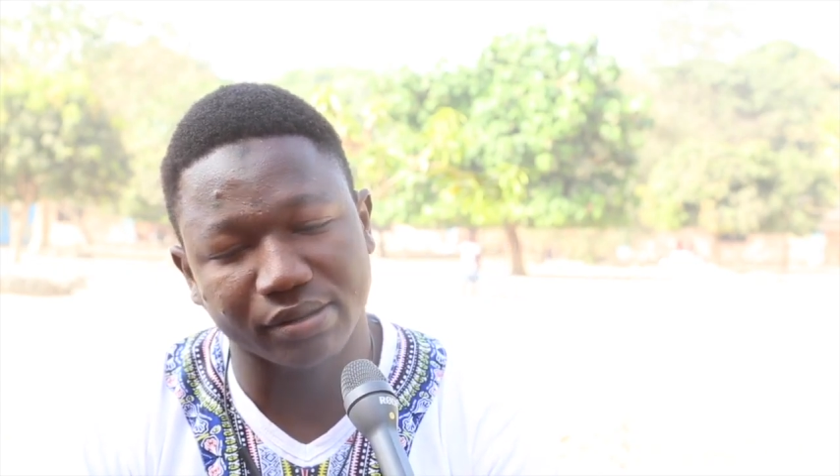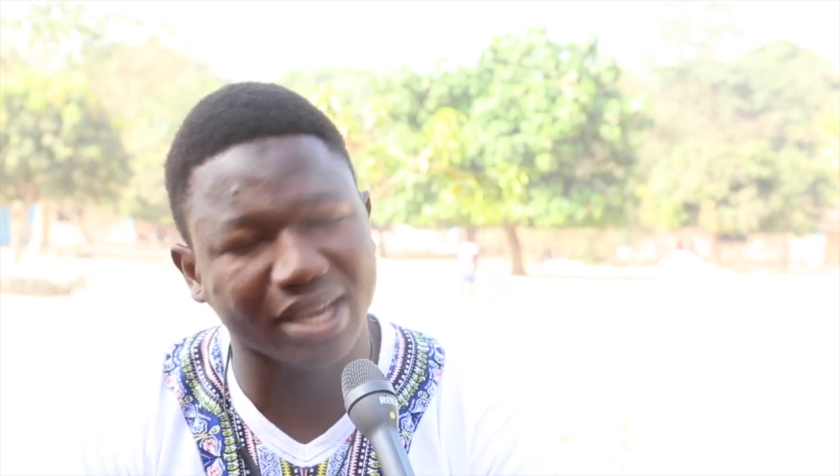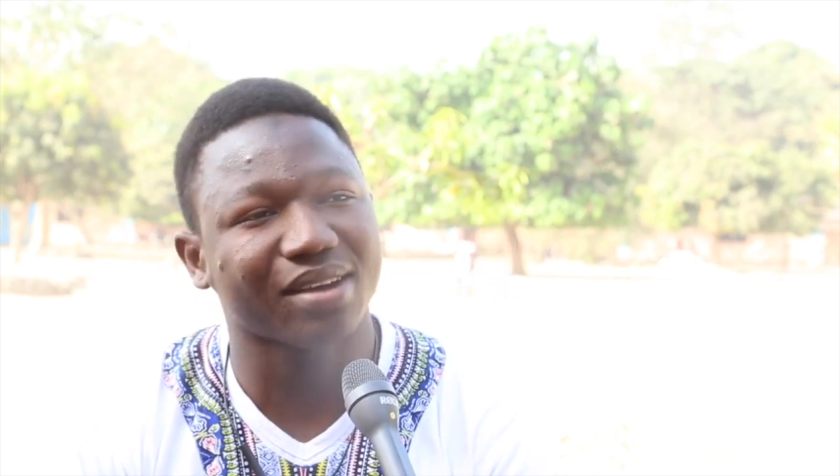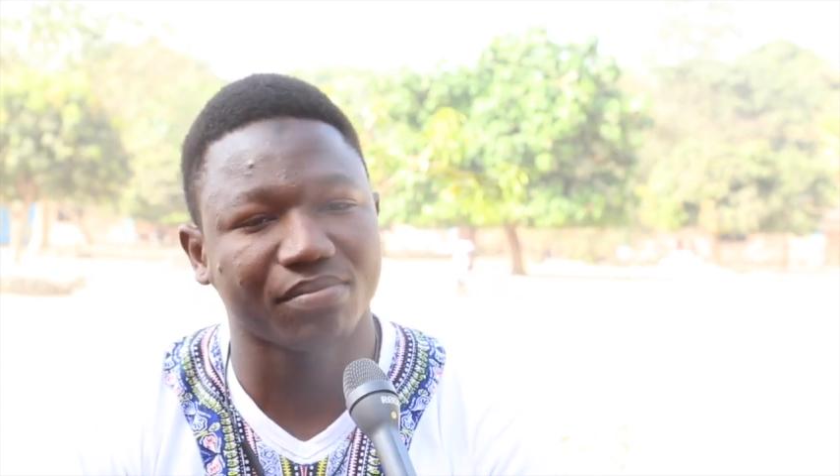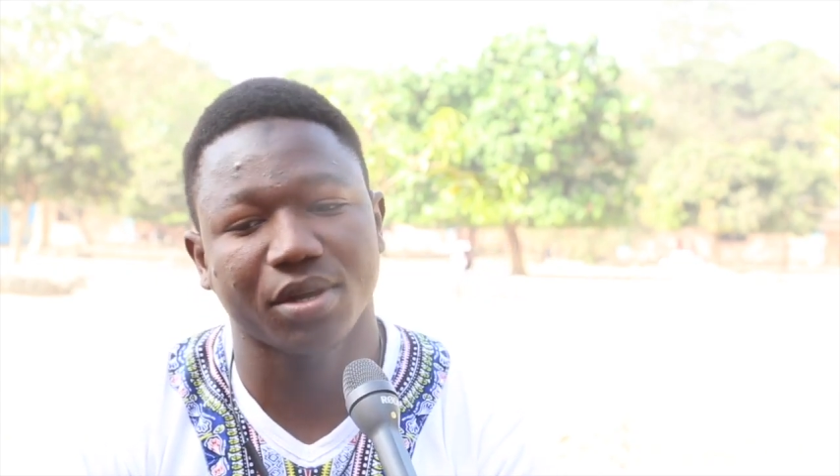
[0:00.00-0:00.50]

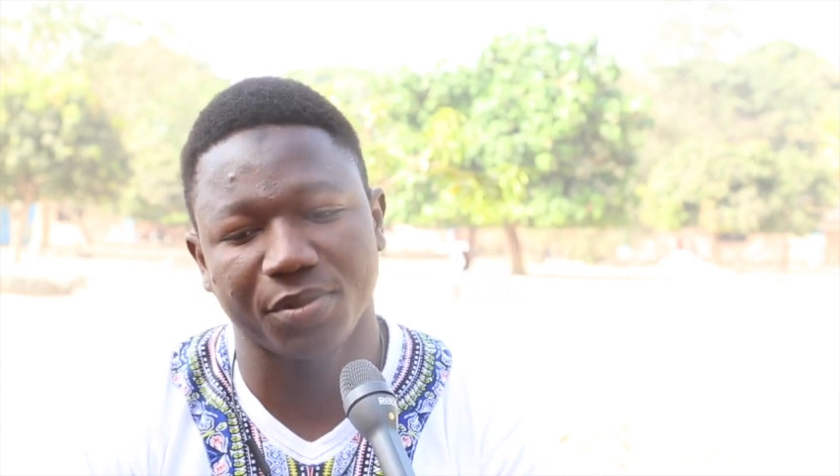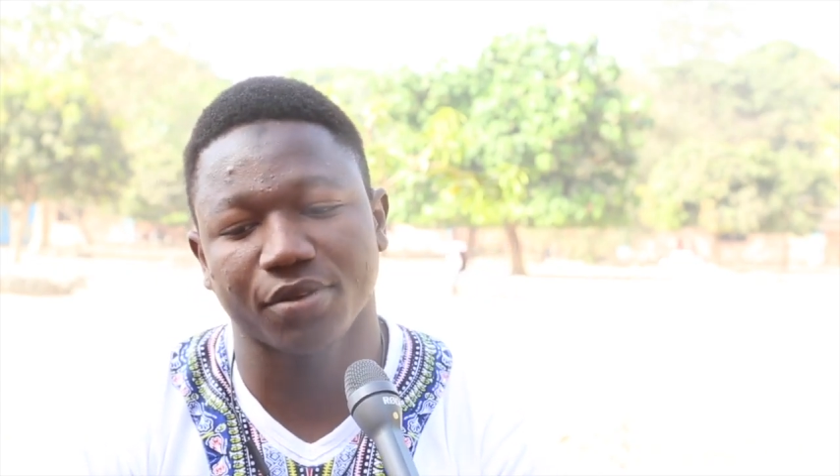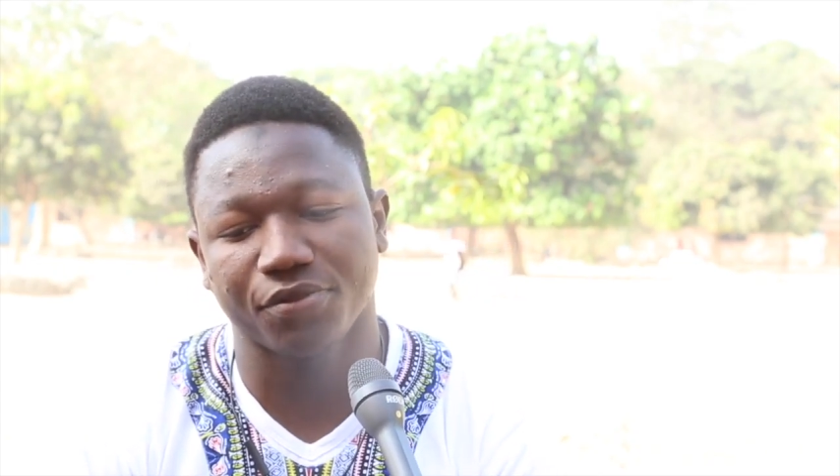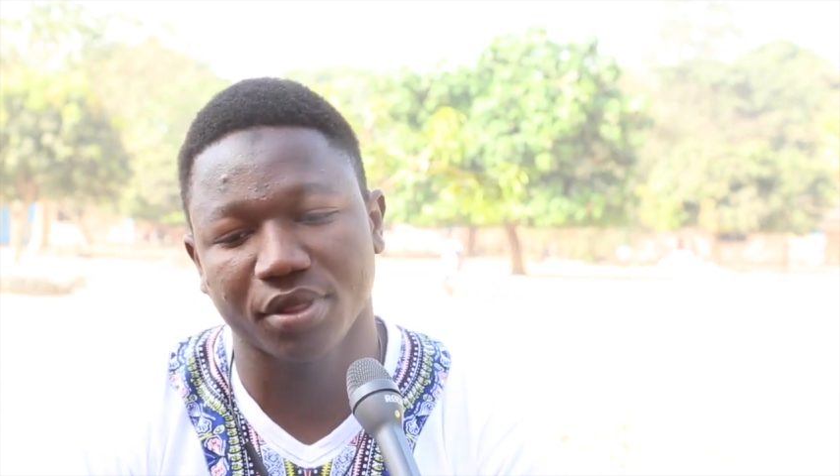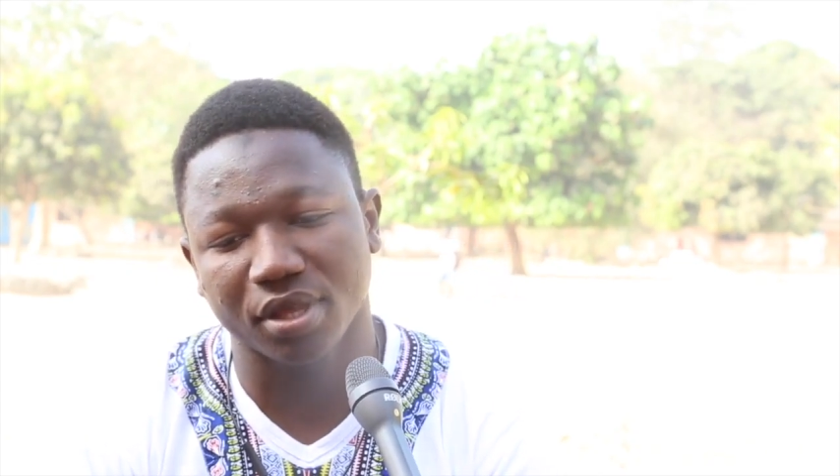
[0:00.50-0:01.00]
I'm in
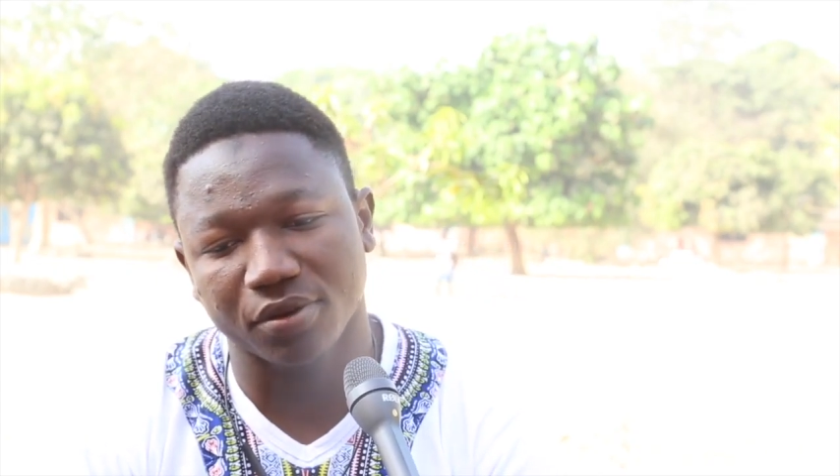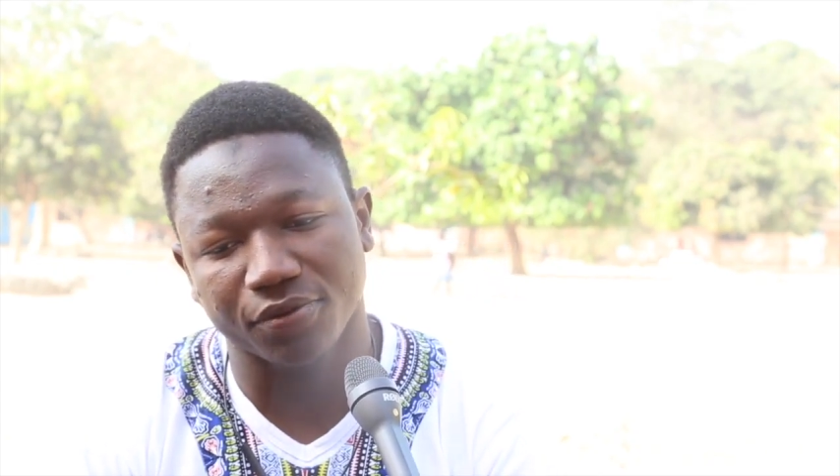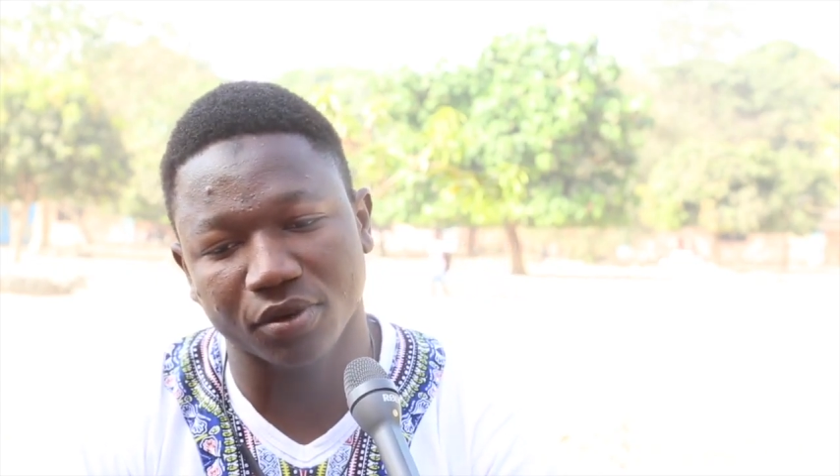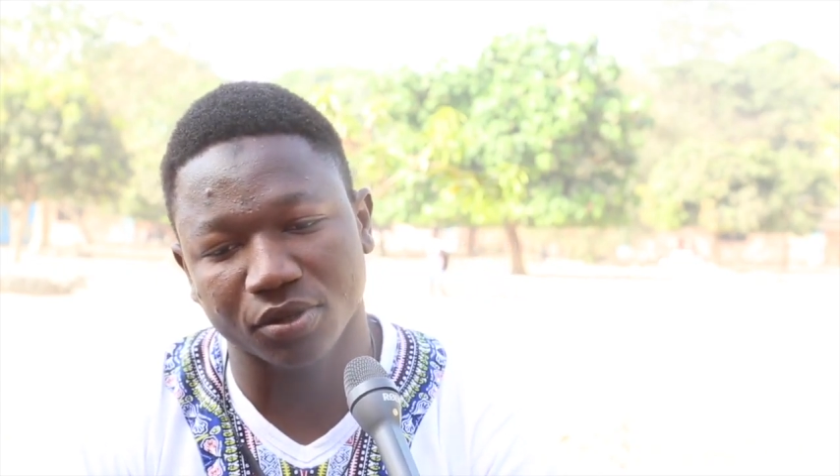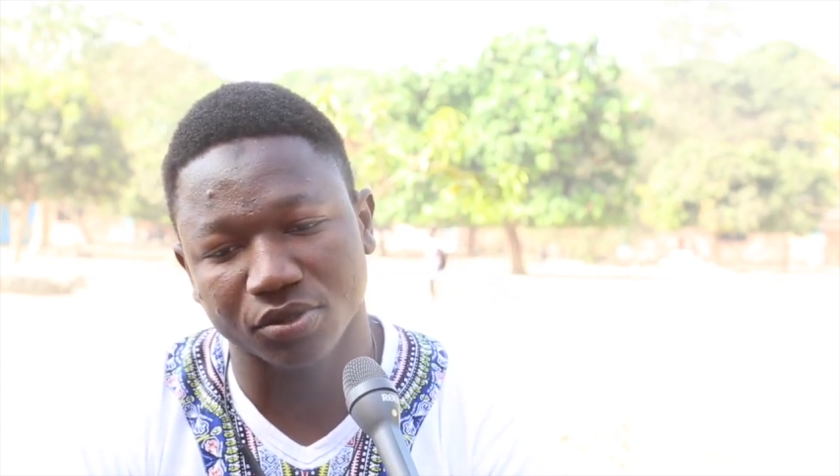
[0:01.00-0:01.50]
the fourth year,
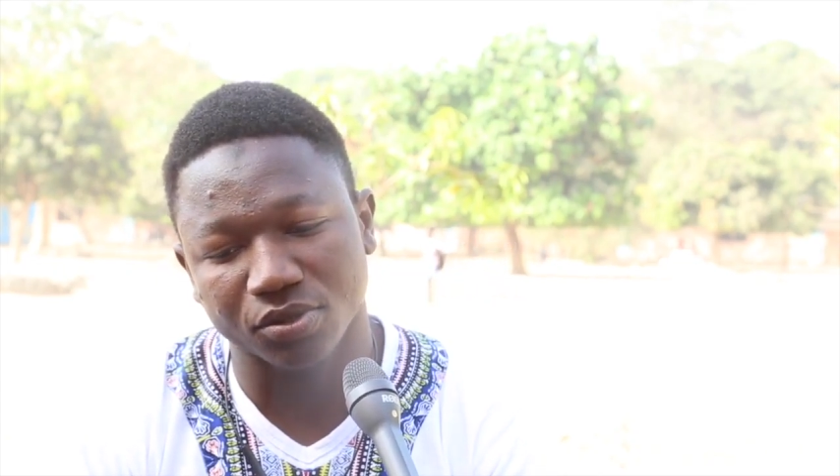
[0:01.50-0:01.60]
of course.